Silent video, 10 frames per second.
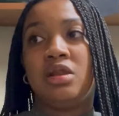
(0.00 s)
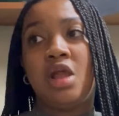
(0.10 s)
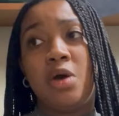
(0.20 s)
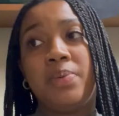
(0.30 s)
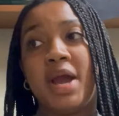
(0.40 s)

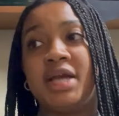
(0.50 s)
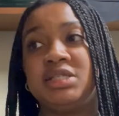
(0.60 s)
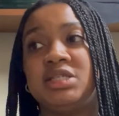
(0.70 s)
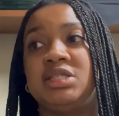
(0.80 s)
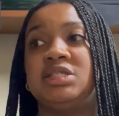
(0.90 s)
Low
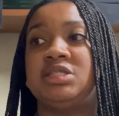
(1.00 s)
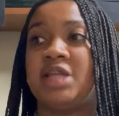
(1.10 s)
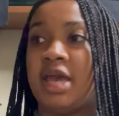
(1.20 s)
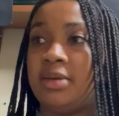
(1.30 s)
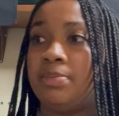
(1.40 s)
prices and
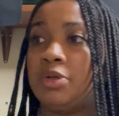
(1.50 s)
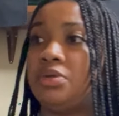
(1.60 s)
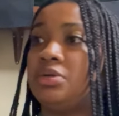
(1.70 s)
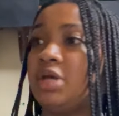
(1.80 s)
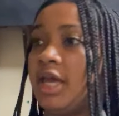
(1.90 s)

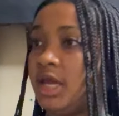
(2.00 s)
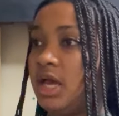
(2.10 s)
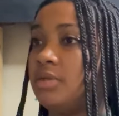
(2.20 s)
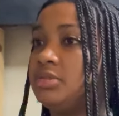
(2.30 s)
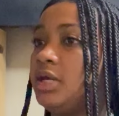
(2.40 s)
stable
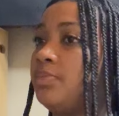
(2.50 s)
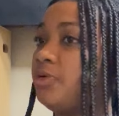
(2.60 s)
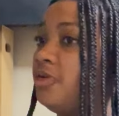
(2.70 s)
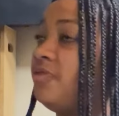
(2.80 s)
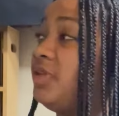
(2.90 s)
incomes
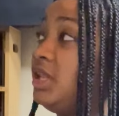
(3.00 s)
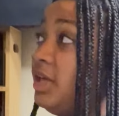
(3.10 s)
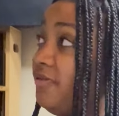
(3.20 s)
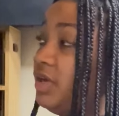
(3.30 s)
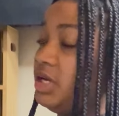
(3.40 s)
improve the
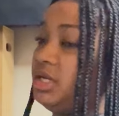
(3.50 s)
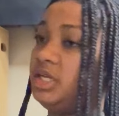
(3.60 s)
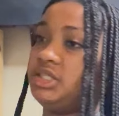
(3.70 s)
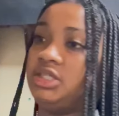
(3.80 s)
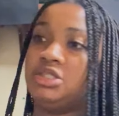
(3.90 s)
living
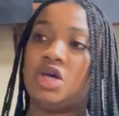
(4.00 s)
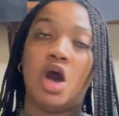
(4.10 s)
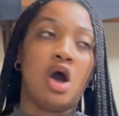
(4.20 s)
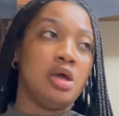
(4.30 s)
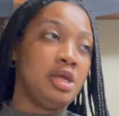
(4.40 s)
conditions
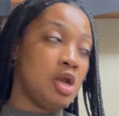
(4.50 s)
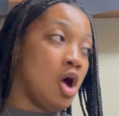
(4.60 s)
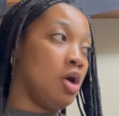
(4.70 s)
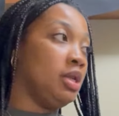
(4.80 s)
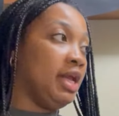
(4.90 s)
in
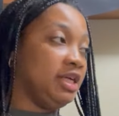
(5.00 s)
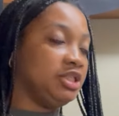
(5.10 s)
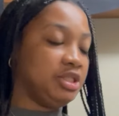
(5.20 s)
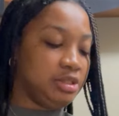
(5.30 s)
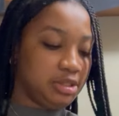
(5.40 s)
all
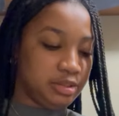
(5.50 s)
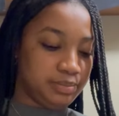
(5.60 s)
nations.